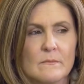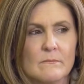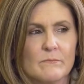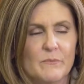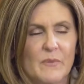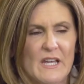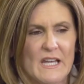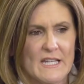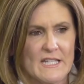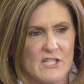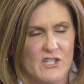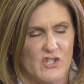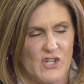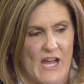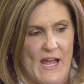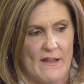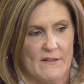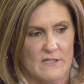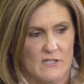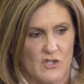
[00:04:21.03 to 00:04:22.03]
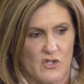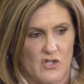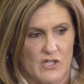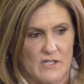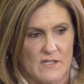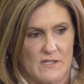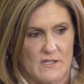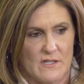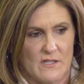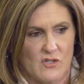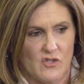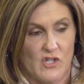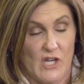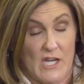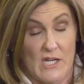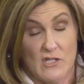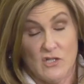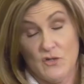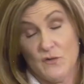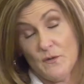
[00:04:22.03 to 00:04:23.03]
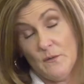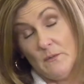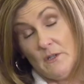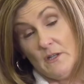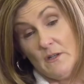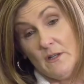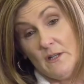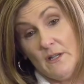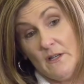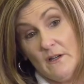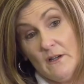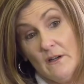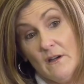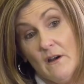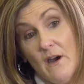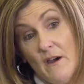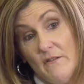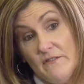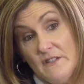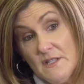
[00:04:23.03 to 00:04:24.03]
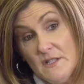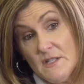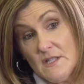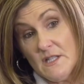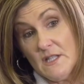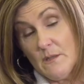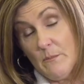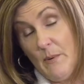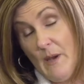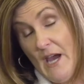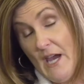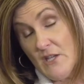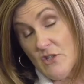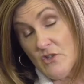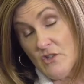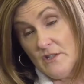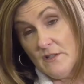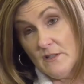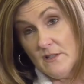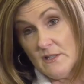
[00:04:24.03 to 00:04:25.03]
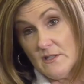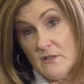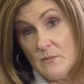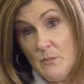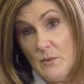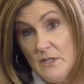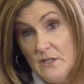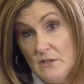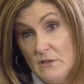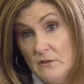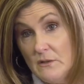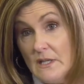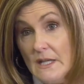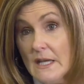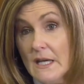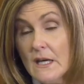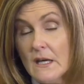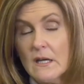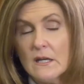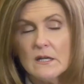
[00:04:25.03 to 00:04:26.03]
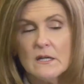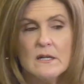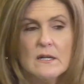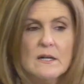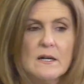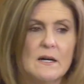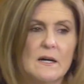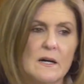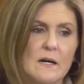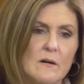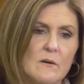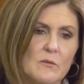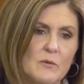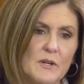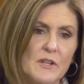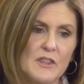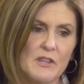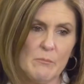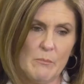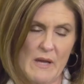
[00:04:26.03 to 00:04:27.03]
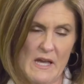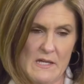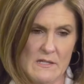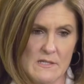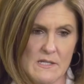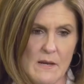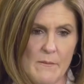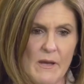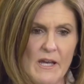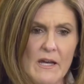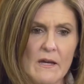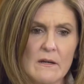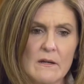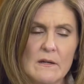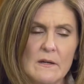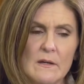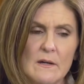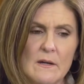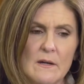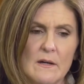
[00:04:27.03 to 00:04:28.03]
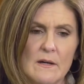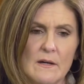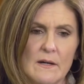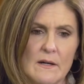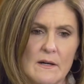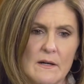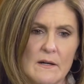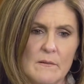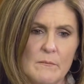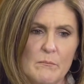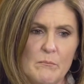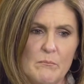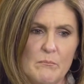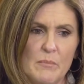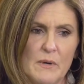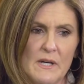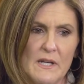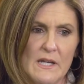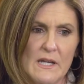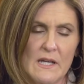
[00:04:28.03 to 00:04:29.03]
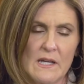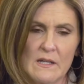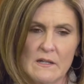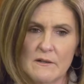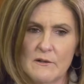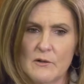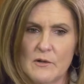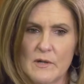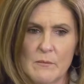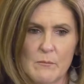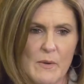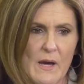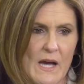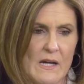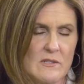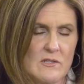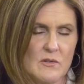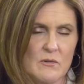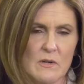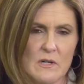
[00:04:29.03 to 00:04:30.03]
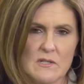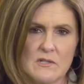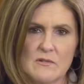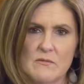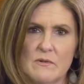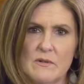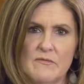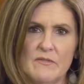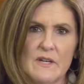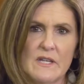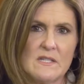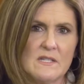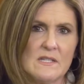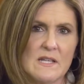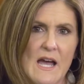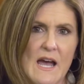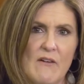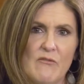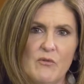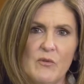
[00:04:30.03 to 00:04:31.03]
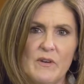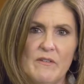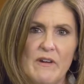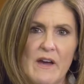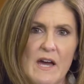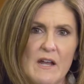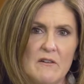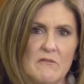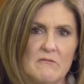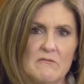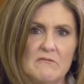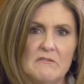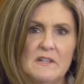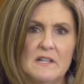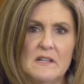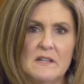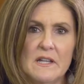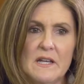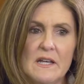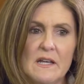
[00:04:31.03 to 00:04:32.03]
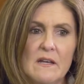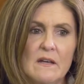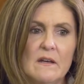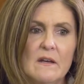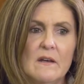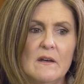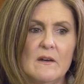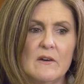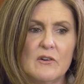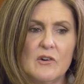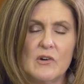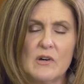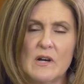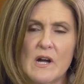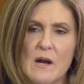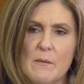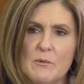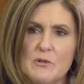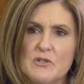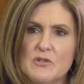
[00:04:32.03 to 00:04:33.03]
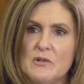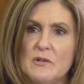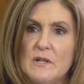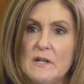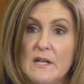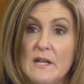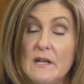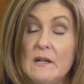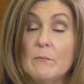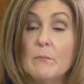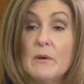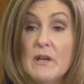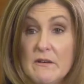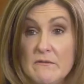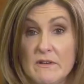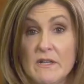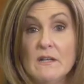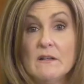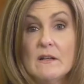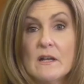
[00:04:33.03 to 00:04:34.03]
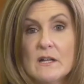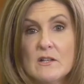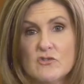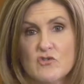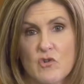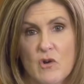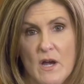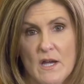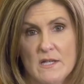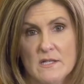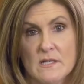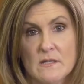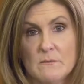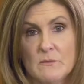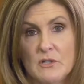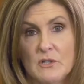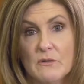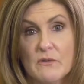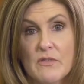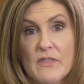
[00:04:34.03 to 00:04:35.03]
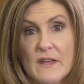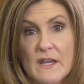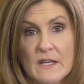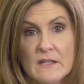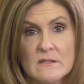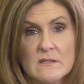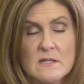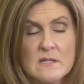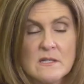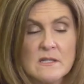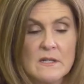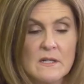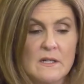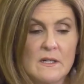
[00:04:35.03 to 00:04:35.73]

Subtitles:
Biggest challenges change from year to year. Obviously, the past year has been unique with the pandemic. But again, going back to our terrific staff, we've had a really good opportunity to pivot and try some new things